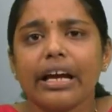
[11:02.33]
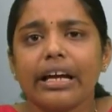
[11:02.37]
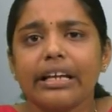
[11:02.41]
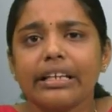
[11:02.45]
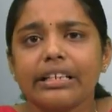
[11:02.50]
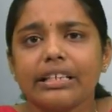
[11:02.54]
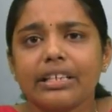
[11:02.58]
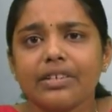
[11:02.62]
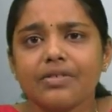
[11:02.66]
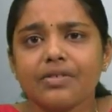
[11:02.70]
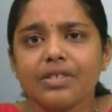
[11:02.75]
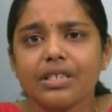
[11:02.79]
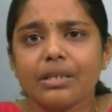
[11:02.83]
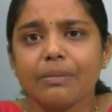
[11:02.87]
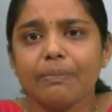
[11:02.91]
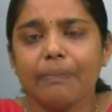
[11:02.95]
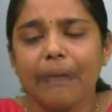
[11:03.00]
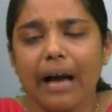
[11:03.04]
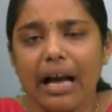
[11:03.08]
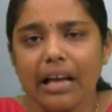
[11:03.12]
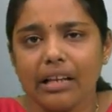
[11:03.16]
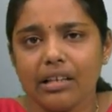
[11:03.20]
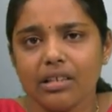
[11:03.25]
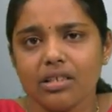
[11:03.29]
it gives a
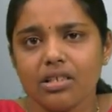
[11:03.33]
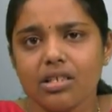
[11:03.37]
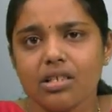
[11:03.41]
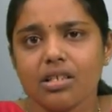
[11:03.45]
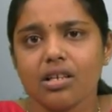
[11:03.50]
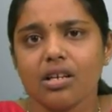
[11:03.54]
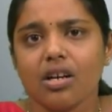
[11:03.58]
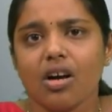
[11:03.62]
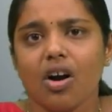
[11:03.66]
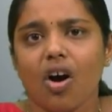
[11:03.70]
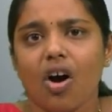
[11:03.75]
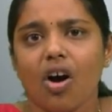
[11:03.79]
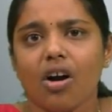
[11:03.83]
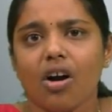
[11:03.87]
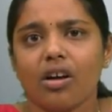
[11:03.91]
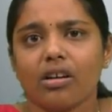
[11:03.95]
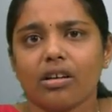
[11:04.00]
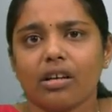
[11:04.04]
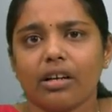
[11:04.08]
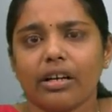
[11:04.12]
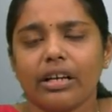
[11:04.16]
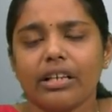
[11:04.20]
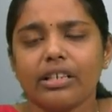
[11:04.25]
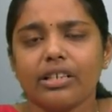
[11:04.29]
balance or
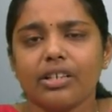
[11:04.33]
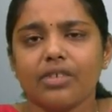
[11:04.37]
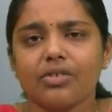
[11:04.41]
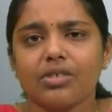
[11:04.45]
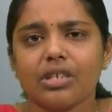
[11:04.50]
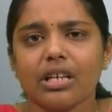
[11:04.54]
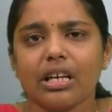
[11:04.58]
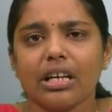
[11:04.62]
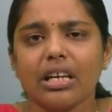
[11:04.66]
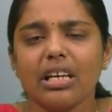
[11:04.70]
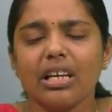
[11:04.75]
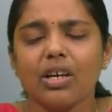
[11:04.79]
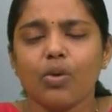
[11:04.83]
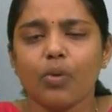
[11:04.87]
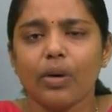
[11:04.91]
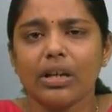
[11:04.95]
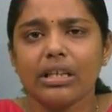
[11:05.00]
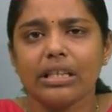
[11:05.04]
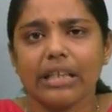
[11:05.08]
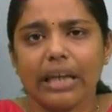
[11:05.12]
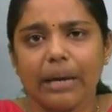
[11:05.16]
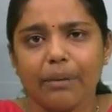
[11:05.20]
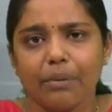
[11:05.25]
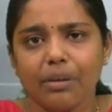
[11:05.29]
uh, it gives an equal
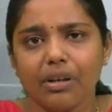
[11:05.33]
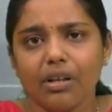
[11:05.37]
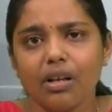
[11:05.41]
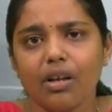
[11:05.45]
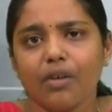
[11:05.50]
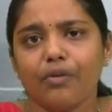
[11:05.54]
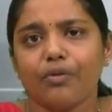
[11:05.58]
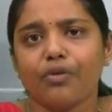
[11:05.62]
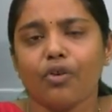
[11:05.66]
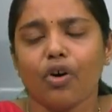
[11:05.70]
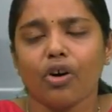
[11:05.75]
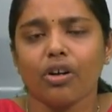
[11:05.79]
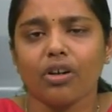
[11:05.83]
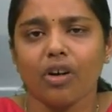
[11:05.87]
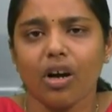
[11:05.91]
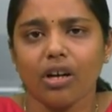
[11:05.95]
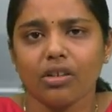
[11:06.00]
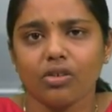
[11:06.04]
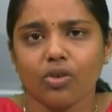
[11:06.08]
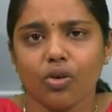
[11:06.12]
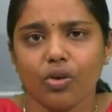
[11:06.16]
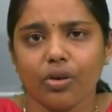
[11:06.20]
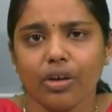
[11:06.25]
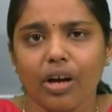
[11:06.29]
table for
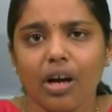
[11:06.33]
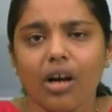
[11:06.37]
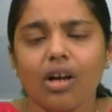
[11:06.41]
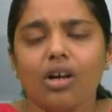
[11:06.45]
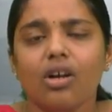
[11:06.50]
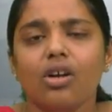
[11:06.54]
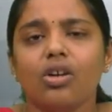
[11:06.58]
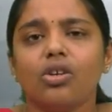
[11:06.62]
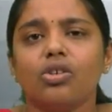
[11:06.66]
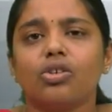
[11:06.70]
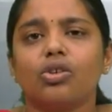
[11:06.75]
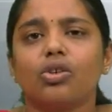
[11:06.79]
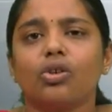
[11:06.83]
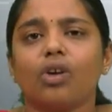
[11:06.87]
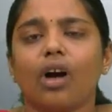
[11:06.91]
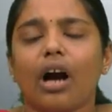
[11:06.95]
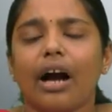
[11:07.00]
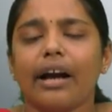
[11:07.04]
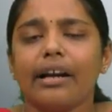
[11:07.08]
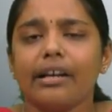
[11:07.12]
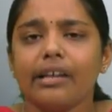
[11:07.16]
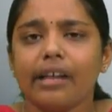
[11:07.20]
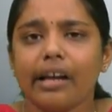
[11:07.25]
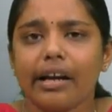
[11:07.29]
North Korea
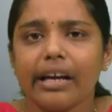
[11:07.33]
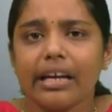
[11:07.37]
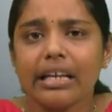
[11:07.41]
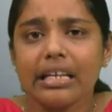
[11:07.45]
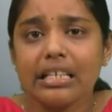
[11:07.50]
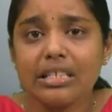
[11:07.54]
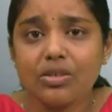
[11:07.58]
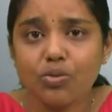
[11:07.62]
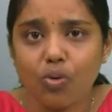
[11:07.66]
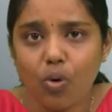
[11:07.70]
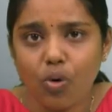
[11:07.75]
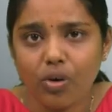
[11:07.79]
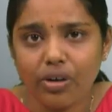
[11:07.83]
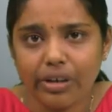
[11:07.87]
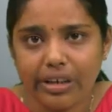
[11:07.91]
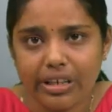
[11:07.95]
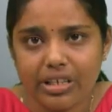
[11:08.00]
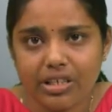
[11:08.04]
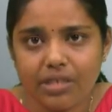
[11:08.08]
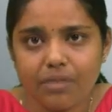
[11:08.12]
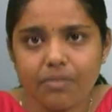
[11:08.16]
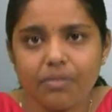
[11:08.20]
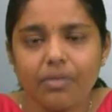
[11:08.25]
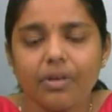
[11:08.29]
and his own
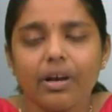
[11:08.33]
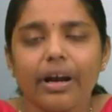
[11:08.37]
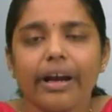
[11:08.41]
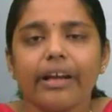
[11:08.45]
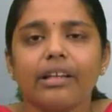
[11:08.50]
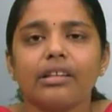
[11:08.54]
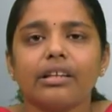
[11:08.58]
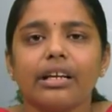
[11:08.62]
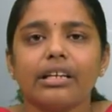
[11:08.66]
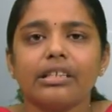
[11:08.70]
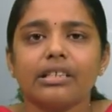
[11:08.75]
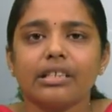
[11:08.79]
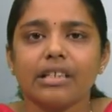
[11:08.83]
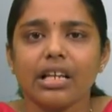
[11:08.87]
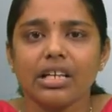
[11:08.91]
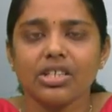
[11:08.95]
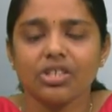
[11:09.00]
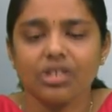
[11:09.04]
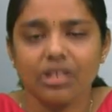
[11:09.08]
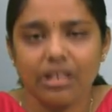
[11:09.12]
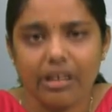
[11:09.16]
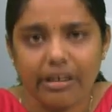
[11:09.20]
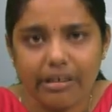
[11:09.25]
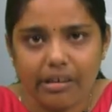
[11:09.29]
regime in the
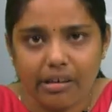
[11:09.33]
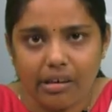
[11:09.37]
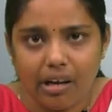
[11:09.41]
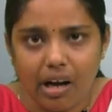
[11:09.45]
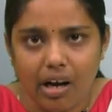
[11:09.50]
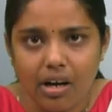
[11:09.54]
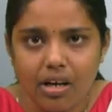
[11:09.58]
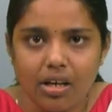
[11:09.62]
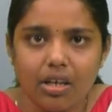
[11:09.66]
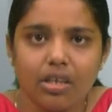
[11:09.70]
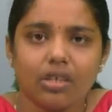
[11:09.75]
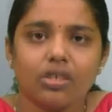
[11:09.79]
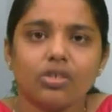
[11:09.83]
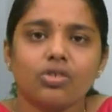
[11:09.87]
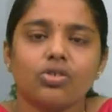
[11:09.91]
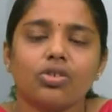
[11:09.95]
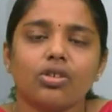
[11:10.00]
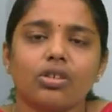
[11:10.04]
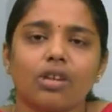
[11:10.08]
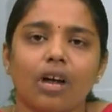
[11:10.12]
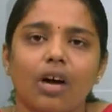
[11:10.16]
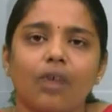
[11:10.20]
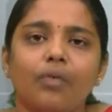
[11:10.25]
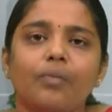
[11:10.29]
international arena. So
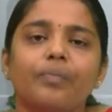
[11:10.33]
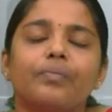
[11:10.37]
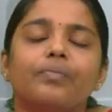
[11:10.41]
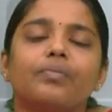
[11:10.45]
now